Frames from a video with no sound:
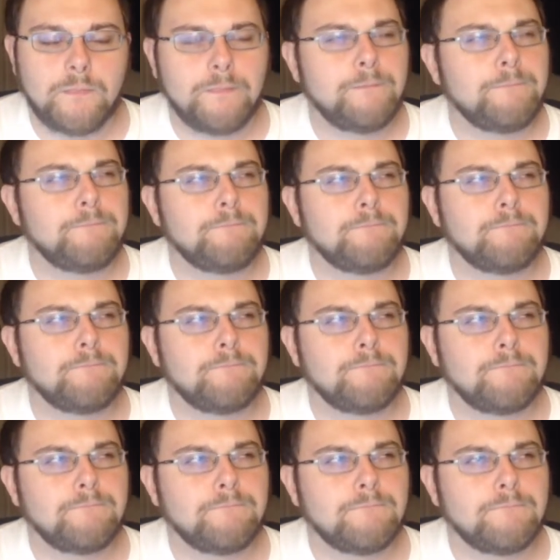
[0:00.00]

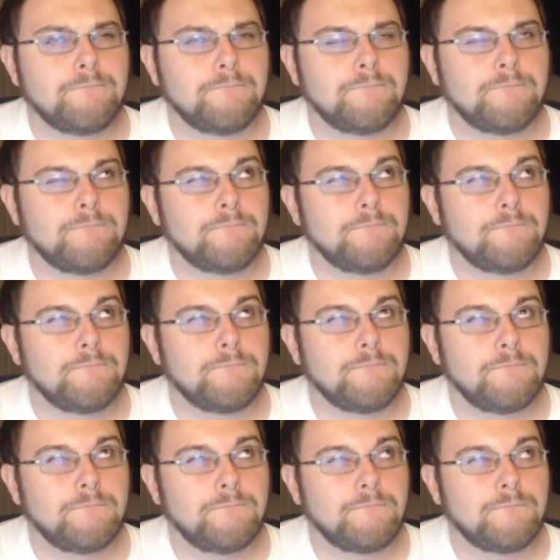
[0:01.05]

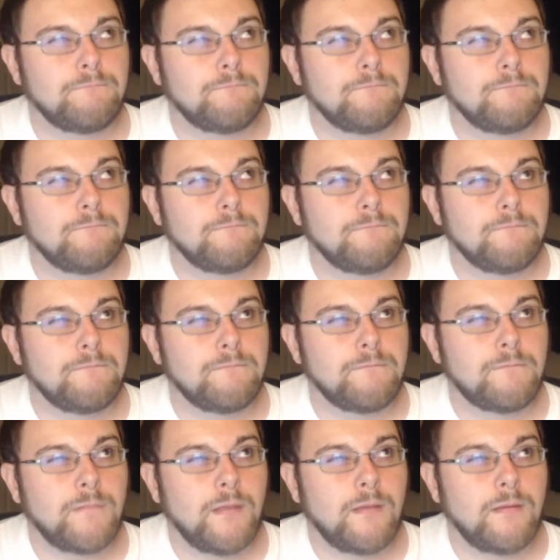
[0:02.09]

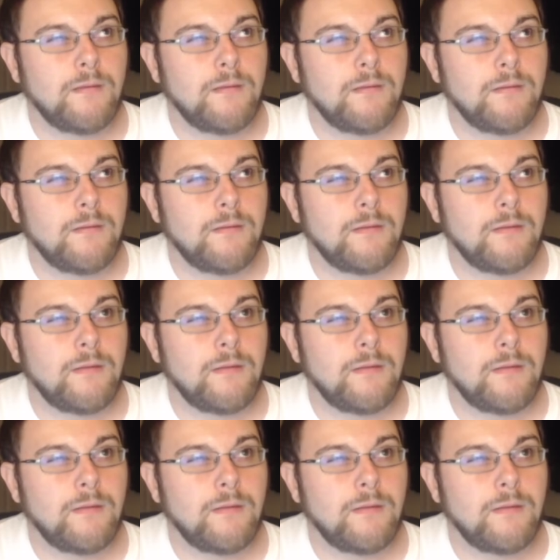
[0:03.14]
(no one is talking)